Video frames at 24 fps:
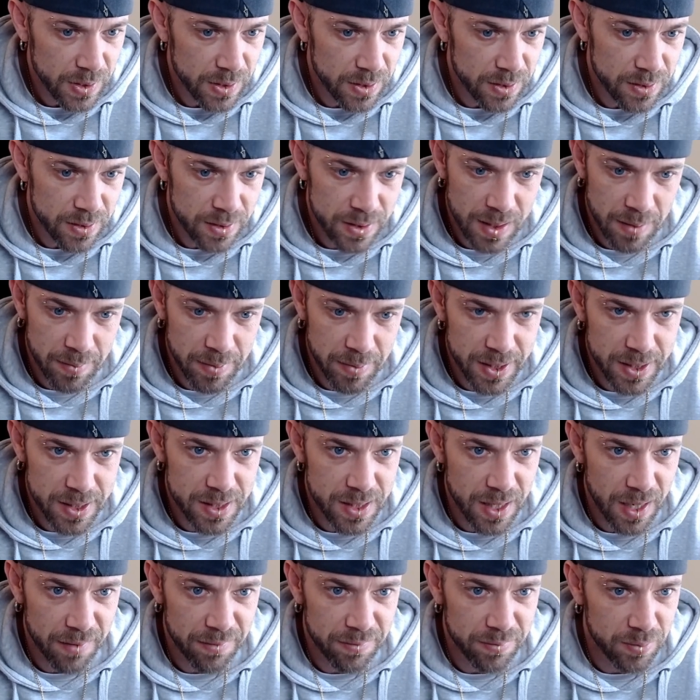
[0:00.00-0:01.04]
some of this
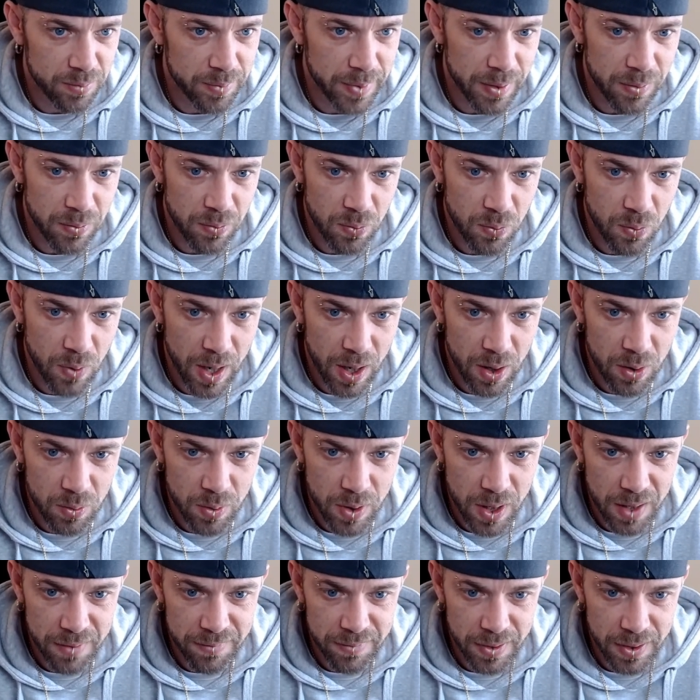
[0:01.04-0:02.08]
stuff will be well
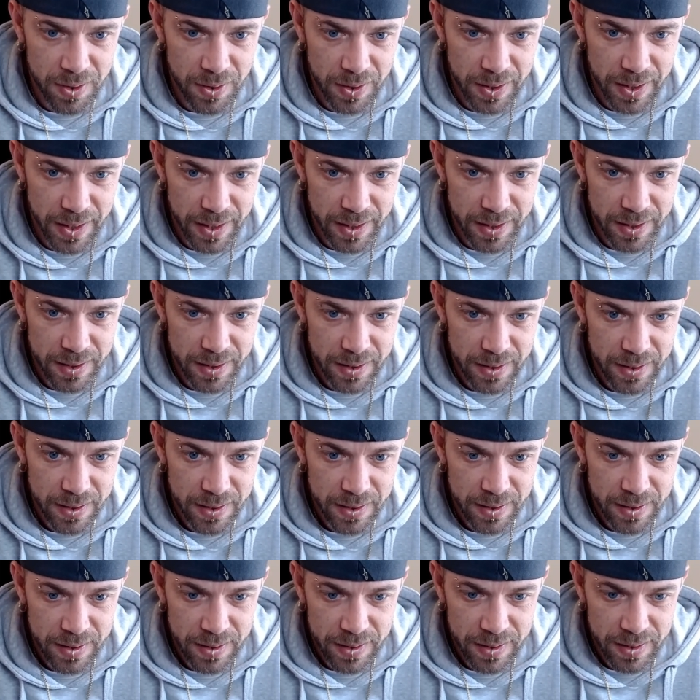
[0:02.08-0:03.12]
worth a look in.
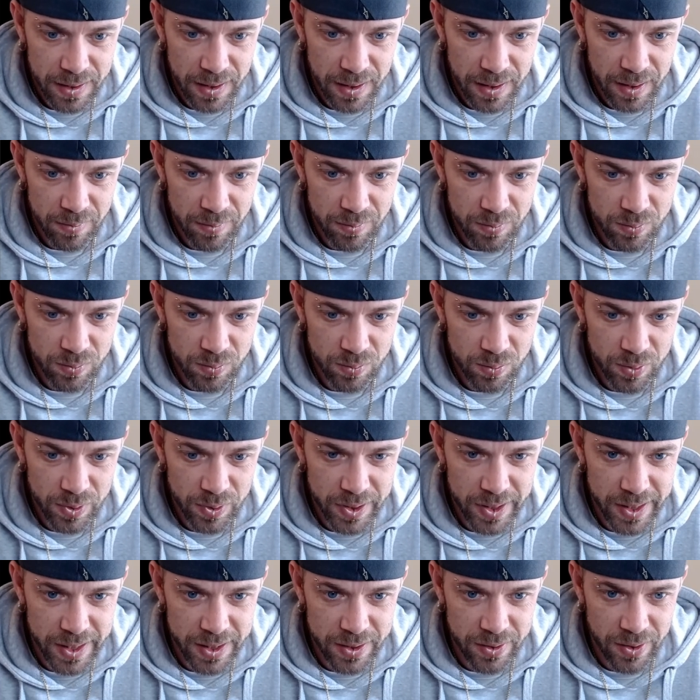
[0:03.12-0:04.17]

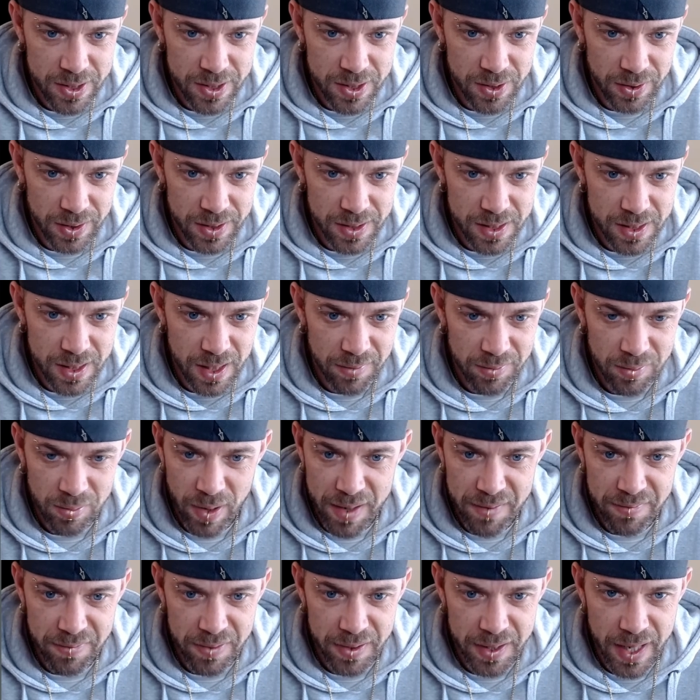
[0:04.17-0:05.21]
Really nice looking stuff.
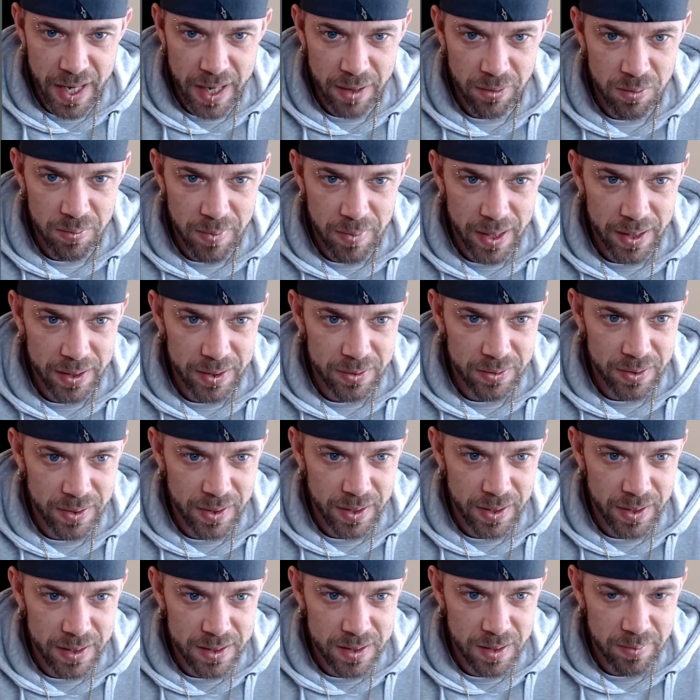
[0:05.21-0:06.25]
Great for Necromunda and
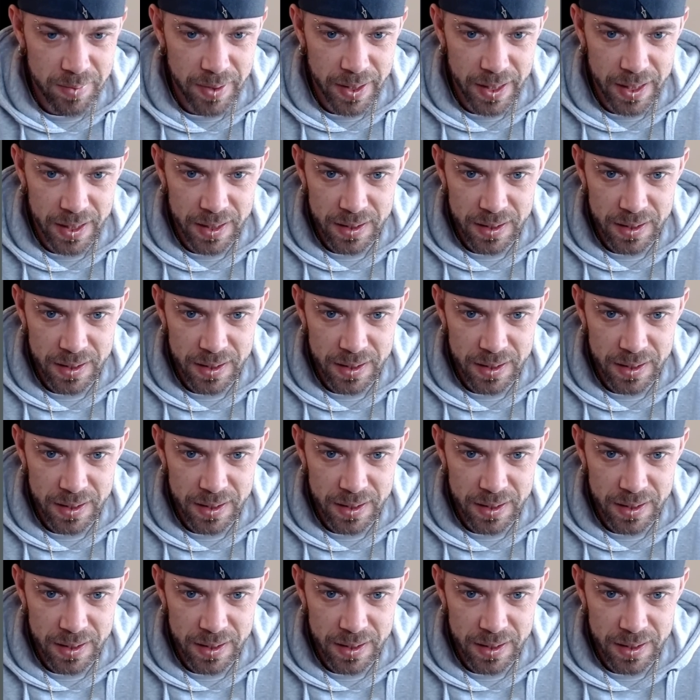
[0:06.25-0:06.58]
things, I bet.